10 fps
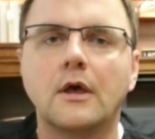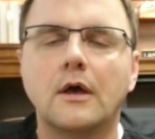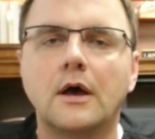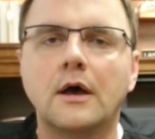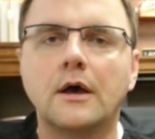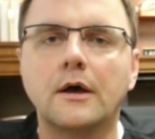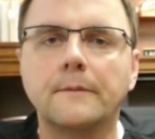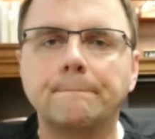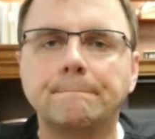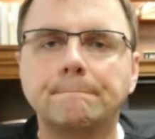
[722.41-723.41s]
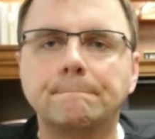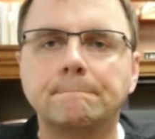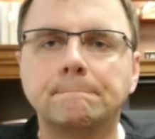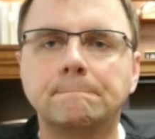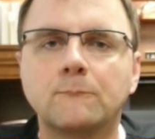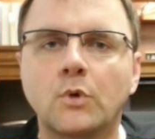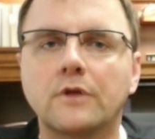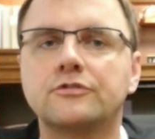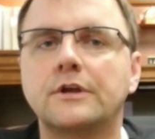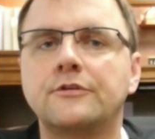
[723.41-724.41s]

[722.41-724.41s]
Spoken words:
What else should I